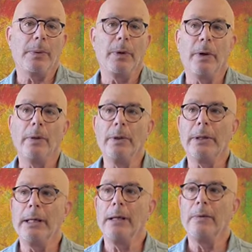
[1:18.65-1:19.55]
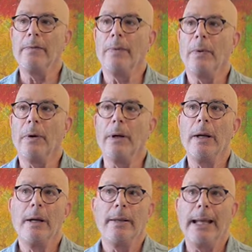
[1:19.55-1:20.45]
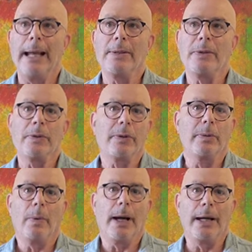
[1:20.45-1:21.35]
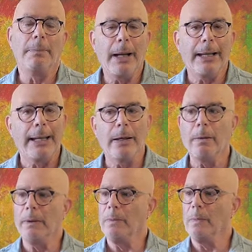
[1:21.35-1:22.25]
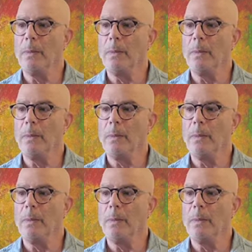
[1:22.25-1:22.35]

We're all looking for the answer to why am I here and